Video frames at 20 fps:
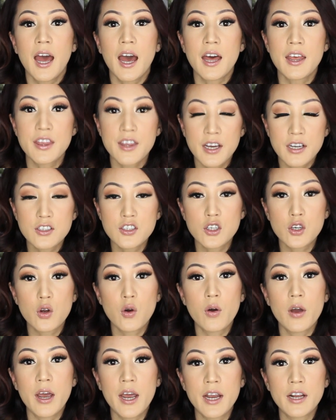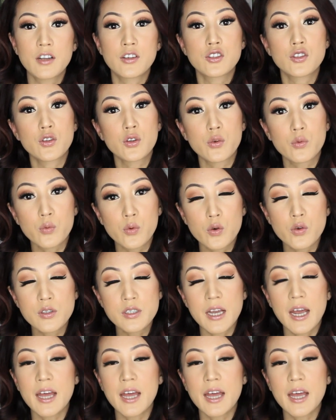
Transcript: and then to go ahead and do the roots